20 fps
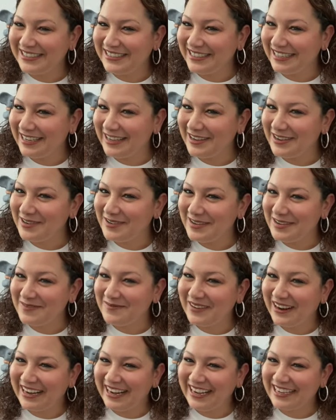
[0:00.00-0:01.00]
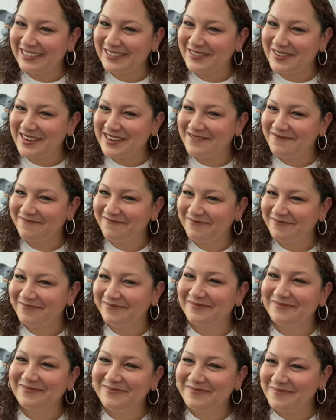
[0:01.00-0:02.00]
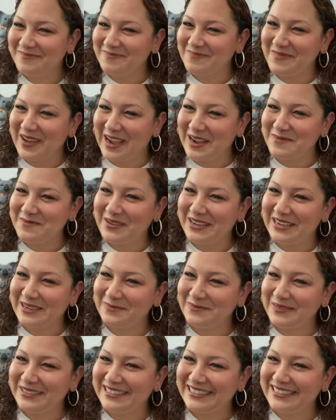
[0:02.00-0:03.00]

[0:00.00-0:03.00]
see you in my next one. Bye, peeps.